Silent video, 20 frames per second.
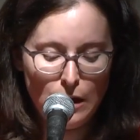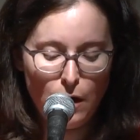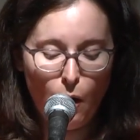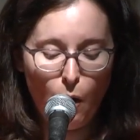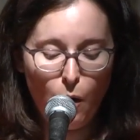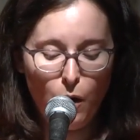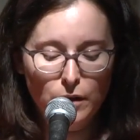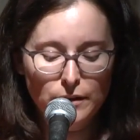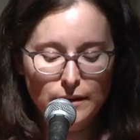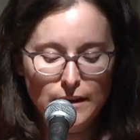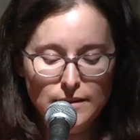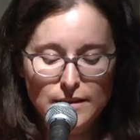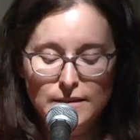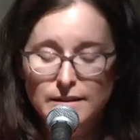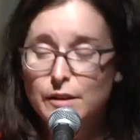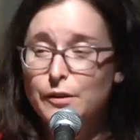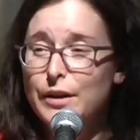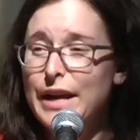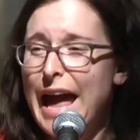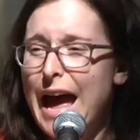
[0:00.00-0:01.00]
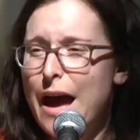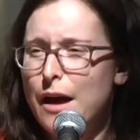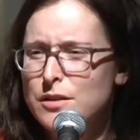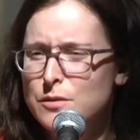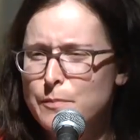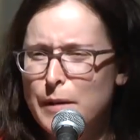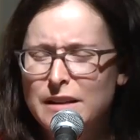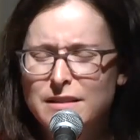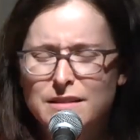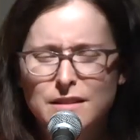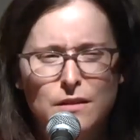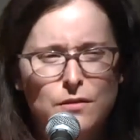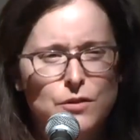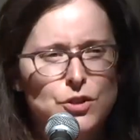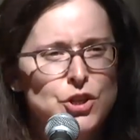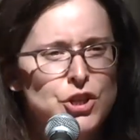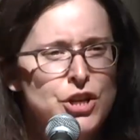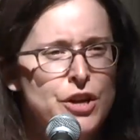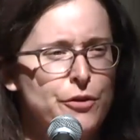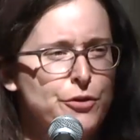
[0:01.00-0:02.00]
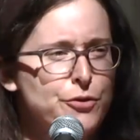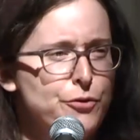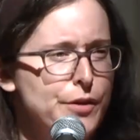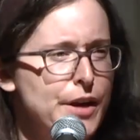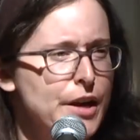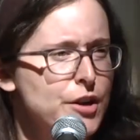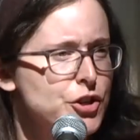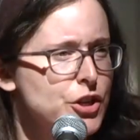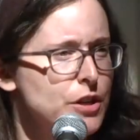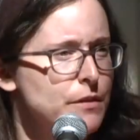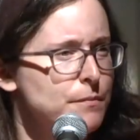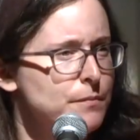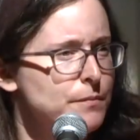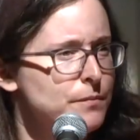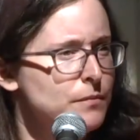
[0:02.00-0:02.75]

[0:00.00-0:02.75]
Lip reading: all necessary aspects of the shared creation.